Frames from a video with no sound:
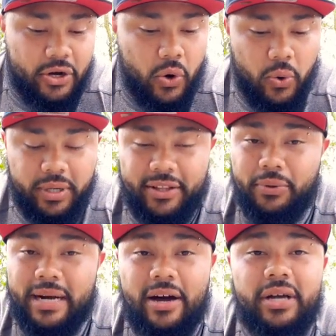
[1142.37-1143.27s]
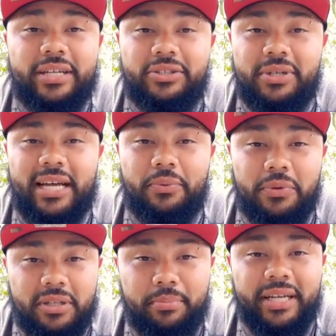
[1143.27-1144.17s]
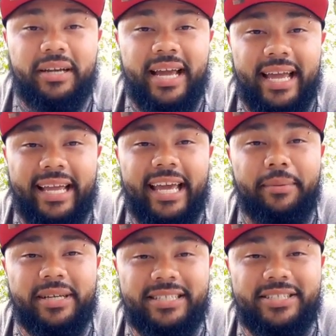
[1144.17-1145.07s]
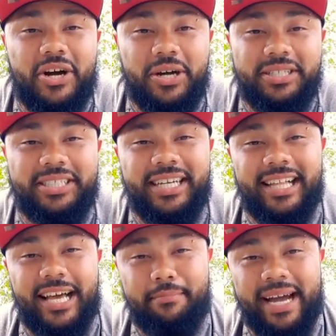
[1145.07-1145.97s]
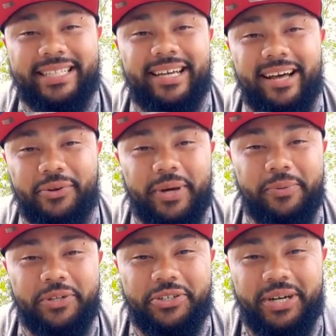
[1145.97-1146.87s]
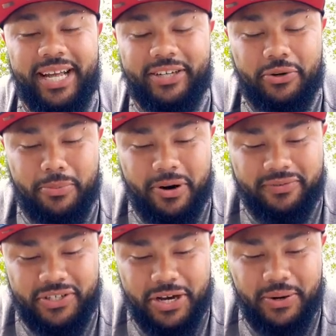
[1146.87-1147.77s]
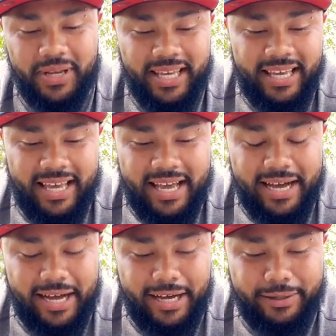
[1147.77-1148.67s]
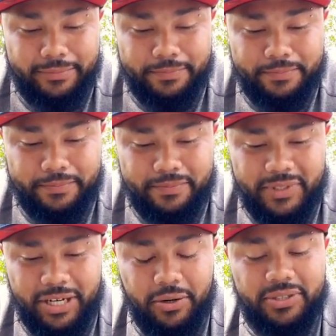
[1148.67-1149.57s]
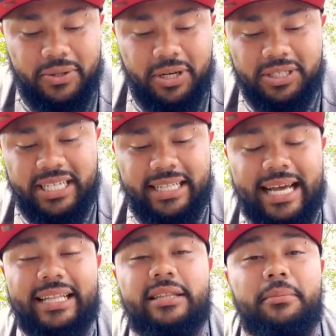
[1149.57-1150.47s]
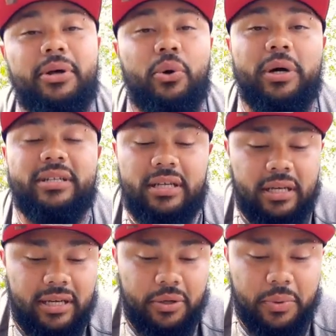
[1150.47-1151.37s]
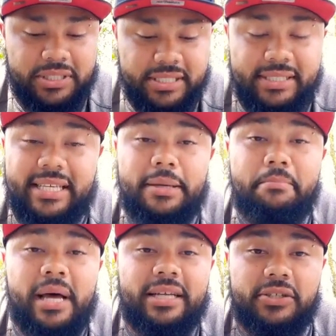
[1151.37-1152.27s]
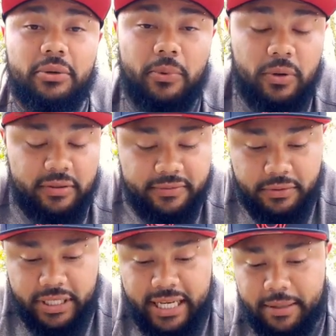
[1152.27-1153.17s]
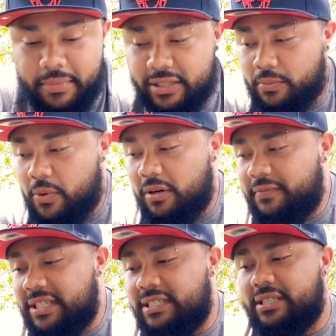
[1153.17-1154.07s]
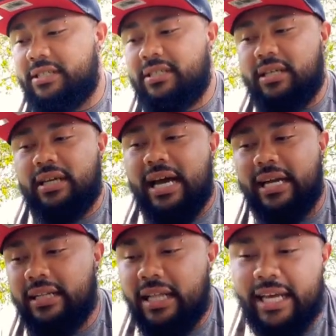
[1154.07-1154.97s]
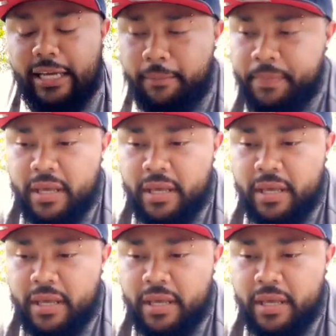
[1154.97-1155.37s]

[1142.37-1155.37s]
a whole nother route, and you got to really bring your A game, because it's hard to climb back the other way when you're an ectomorph. So, you know, so understand that. And the middle one, which is the mesomorph. Okay, mesomorph is kind of like